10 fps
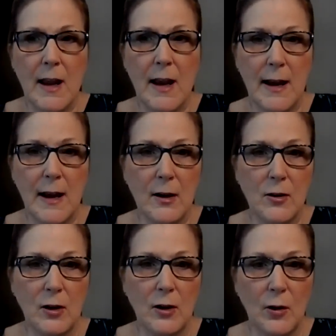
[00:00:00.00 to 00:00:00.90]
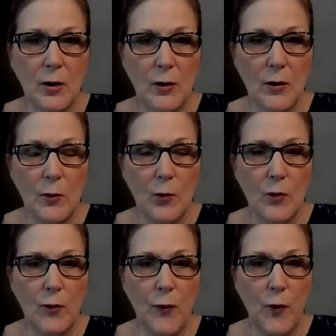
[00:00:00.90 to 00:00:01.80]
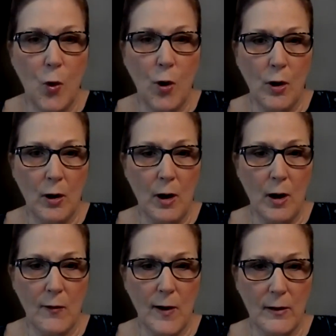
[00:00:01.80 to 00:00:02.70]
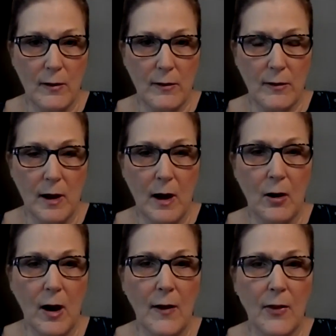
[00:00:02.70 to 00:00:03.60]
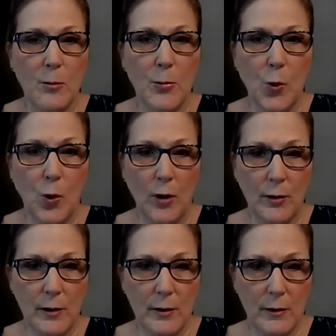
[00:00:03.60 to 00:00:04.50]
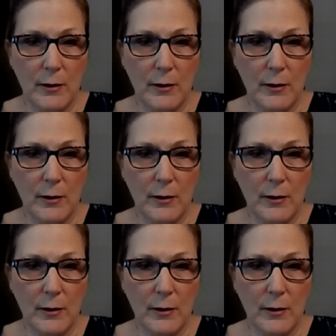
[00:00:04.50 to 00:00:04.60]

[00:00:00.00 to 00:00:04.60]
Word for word: And four of us are on the board.